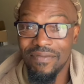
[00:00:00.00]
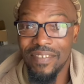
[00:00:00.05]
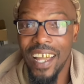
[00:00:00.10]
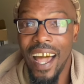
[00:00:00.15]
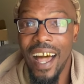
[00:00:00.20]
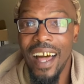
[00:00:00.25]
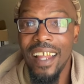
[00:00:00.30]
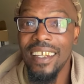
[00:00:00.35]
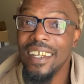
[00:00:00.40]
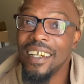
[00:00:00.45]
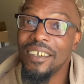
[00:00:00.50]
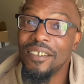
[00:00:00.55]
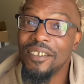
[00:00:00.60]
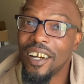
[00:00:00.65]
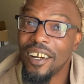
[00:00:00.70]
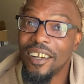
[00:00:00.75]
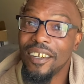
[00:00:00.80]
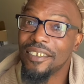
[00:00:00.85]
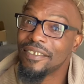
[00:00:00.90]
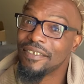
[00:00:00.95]
I loved
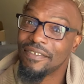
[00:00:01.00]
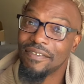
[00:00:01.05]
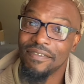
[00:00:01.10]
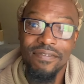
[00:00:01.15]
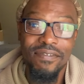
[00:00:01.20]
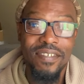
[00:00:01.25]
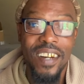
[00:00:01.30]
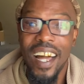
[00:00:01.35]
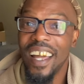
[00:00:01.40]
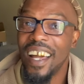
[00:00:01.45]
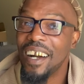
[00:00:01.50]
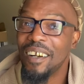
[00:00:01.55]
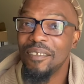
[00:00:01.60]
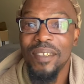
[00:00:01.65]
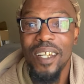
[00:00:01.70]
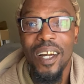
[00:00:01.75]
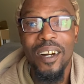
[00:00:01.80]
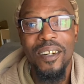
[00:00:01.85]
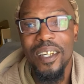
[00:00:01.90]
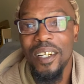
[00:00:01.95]
her. Right? I'm
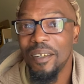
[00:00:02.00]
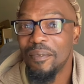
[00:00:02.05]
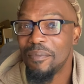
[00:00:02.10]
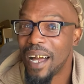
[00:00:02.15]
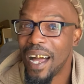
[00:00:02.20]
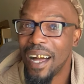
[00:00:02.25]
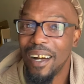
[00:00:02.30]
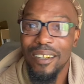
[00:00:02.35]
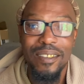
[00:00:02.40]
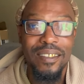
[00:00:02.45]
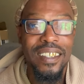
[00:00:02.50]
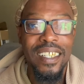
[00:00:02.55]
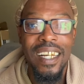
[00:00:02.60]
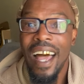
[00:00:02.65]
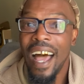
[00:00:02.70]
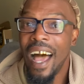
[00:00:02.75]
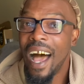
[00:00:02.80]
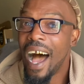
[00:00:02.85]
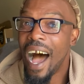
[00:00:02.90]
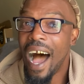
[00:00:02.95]
talking about,
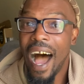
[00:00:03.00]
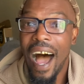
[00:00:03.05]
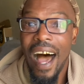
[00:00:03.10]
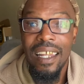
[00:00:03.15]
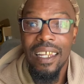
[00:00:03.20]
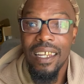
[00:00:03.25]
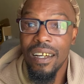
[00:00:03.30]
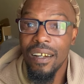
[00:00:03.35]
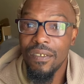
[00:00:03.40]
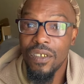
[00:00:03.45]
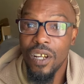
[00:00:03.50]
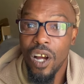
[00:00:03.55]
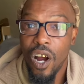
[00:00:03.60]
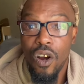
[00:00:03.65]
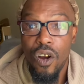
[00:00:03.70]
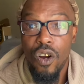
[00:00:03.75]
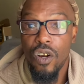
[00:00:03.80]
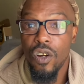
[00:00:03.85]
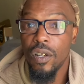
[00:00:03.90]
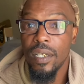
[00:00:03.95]
I loved her
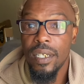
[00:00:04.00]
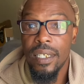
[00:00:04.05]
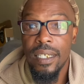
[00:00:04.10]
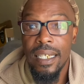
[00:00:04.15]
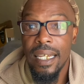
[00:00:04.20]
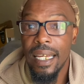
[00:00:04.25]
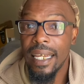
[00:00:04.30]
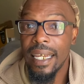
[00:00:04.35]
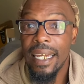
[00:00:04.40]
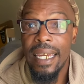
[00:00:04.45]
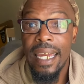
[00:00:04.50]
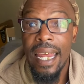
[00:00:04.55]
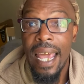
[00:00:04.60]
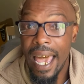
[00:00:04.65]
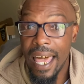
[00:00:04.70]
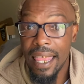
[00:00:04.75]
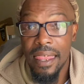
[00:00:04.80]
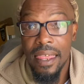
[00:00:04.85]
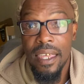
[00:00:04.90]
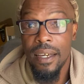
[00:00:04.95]
to
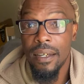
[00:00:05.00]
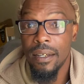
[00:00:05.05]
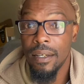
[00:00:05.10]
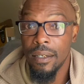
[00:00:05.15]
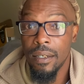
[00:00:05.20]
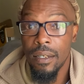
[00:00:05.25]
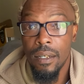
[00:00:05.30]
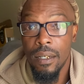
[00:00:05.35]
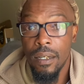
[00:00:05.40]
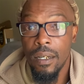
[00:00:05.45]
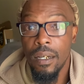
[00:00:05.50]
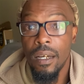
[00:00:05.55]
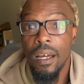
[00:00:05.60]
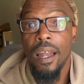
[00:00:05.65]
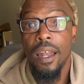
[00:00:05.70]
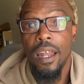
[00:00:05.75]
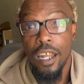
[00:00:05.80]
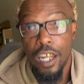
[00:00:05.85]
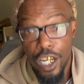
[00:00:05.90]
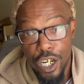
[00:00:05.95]
death.
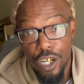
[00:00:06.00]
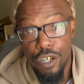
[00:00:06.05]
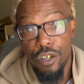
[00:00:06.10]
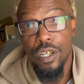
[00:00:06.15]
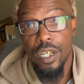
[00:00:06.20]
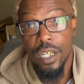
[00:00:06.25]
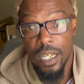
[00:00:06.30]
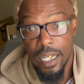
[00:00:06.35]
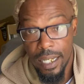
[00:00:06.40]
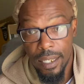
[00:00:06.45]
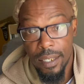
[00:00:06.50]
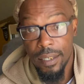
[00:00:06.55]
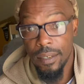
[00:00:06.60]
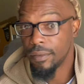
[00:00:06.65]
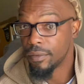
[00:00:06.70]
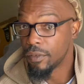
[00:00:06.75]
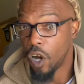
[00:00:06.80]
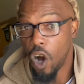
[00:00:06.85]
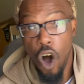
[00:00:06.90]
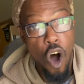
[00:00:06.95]
Literally.
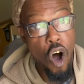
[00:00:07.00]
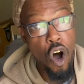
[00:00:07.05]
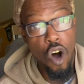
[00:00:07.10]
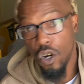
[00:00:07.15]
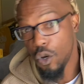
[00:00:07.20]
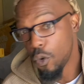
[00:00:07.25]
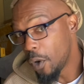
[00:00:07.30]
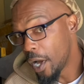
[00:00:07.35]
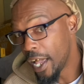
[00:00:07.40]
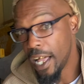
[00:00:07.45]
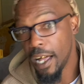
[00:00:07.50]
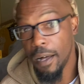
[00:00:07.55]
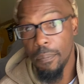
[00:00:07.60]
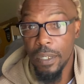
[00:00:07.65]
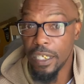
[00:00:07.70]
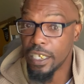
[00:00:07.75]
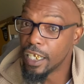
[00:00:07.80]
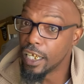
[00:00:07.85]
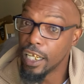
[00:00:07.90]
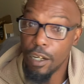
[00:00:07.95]
All the way up
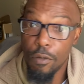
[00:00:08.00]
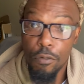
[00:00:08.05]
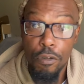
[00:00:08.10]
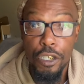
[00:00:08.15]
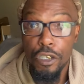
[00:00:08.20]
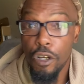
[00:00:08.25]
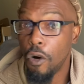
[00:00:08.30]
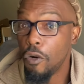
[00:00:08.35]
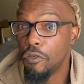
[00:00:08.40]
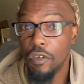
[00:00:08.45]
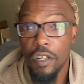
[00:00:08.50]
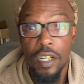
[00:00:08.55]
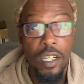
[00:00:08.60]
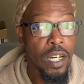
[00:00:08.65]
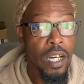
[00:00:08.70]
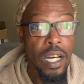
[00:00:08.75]
until it was over.